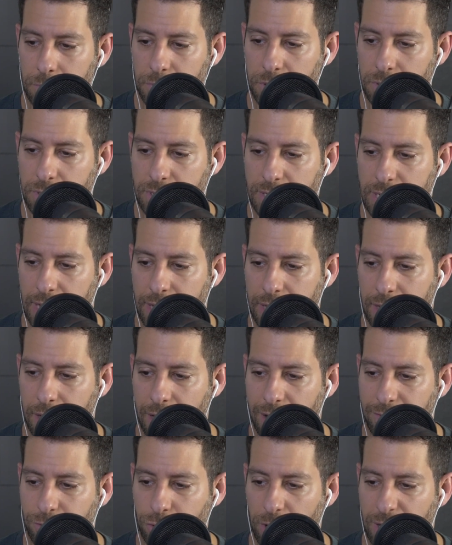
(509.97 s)
You said uh,
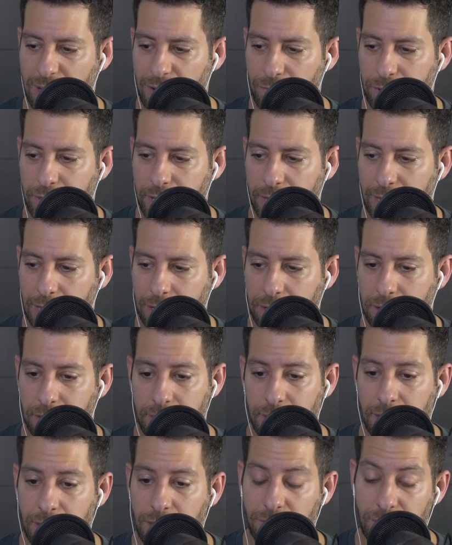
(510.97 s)
I've tried everything I could
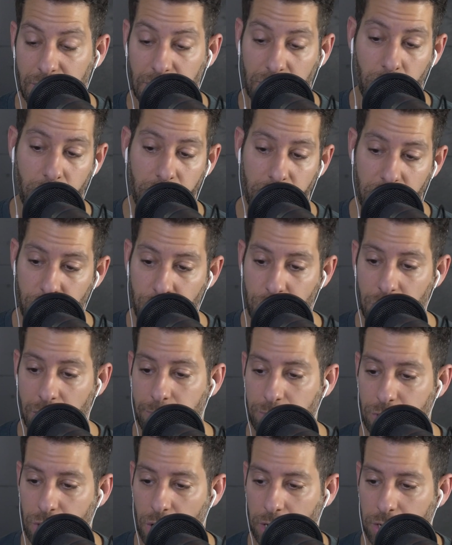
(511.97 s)
think of, like going to the
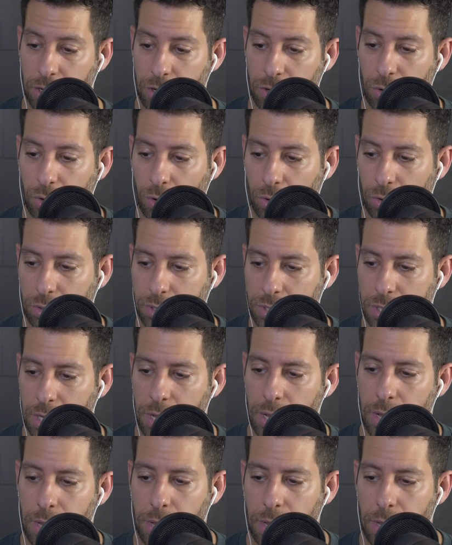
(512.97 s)
gym, talking to new girls.